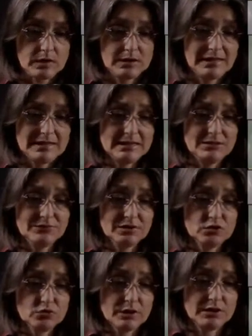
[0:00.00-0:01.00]
19th
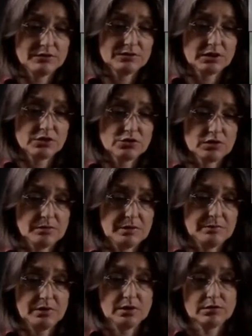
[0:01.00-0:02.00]
and 20th century,
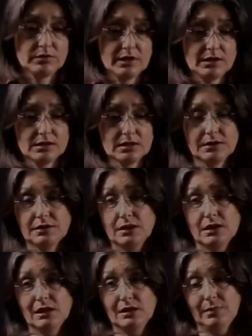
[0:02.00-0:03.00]
people already start
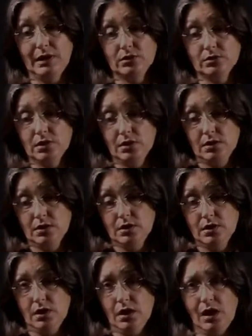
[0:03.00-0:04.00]
thinking about
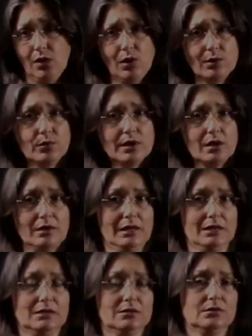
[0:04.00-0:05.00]
how are we
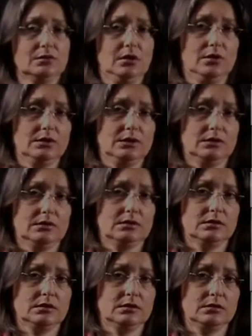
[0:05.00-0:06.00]
connected to all this,
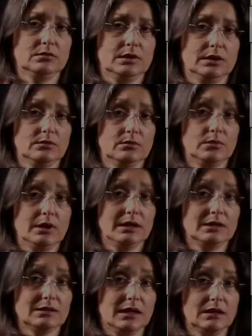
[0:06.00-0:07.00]
what
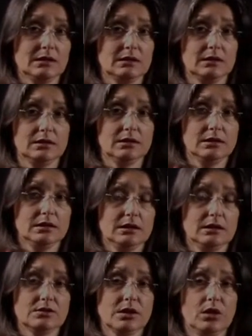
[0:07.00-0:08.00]
exactly
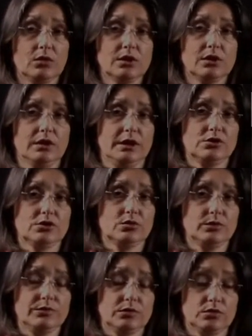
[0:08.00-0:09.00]
is our
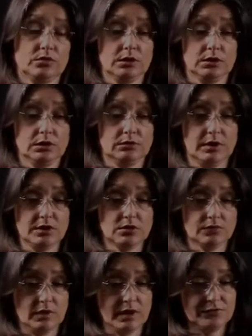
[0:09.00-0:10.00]
connection with the rest
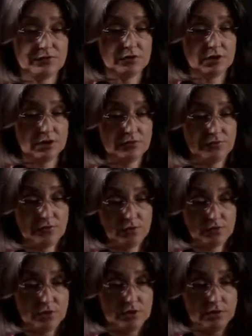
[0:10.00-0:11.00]
of life on Earth,
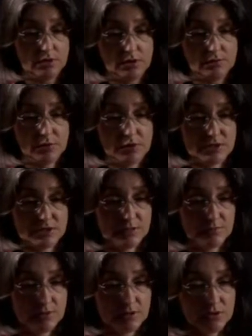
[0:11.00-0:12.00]
or more
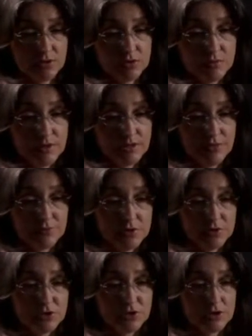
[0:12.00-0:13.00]
exactly, human
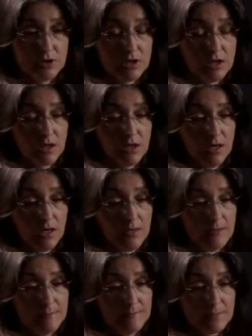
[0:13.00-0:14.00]
evolution.
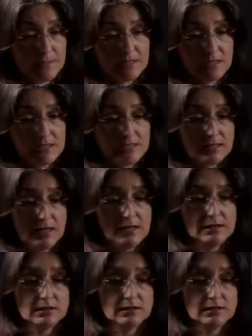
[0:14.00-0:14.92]
As I said,